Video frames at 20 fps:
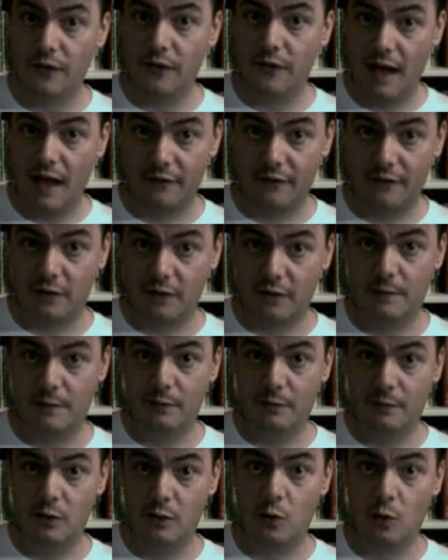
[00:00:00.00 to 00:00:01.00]
the African
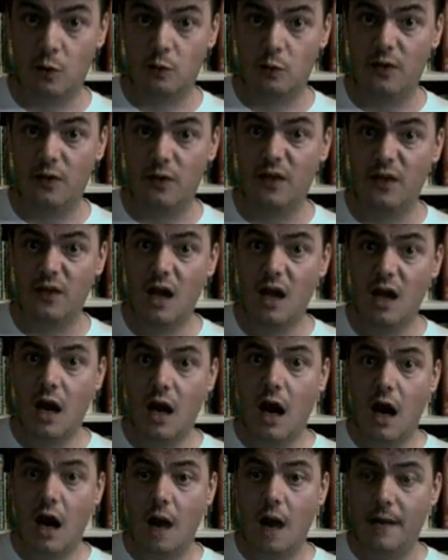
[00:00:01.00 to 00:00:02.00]
people he worked with,
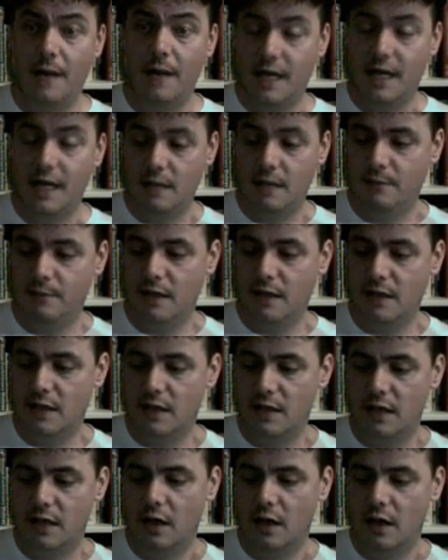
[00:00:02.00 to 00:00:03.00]
um, and he, he
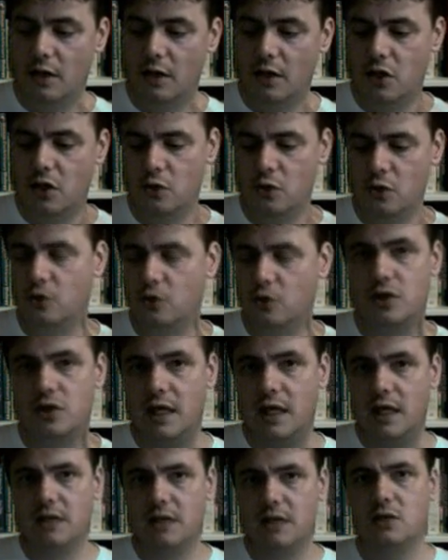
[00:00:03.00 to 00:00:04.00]
did huge
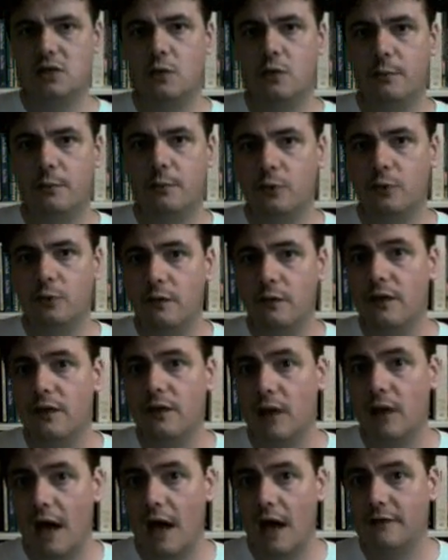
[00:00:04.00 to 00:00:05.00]
things to improving the
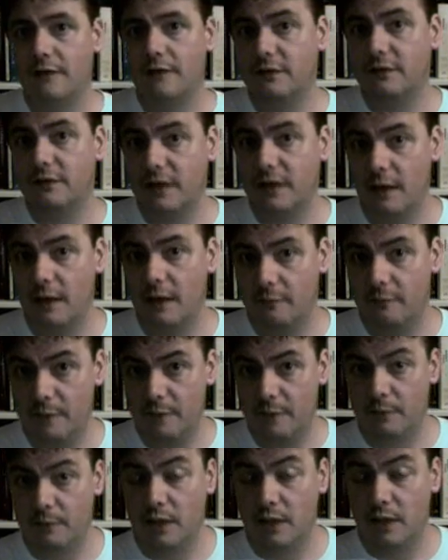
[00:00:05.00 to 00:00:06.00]
lives of
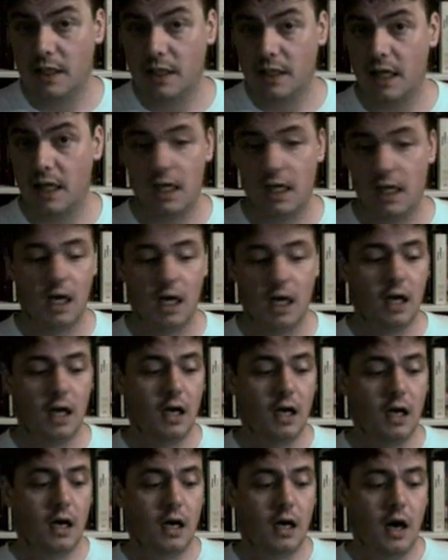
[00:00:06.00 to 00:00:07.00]
people in Kenya
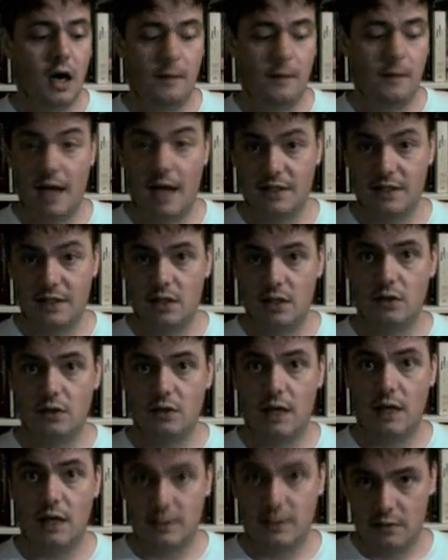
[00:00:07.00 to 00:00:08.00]
um, as an
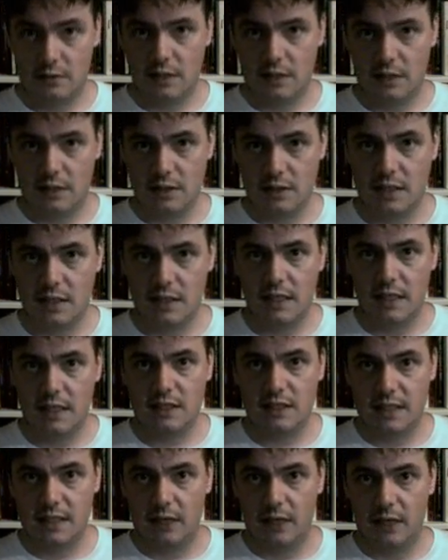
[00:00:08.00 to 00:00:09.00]
adult, as, as a
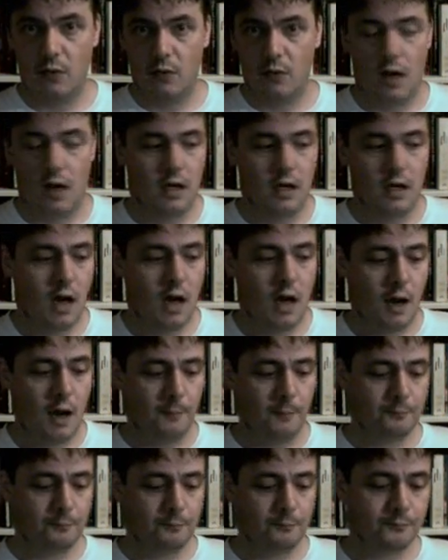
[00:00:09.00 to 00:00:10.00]
scientist later on.
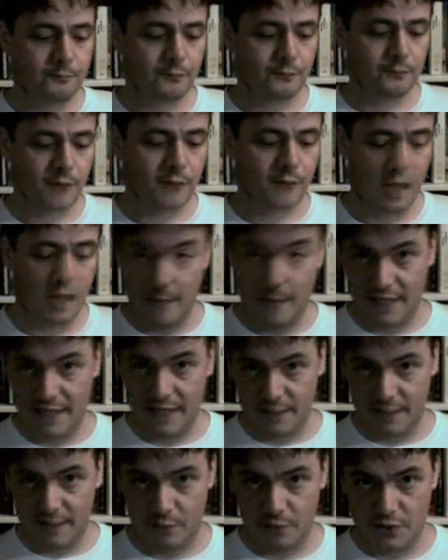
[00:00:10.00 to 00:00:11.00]
Um, an
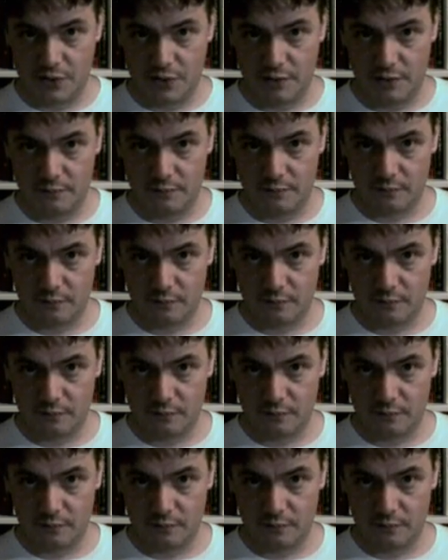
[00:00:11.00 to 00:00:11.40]
amazing person.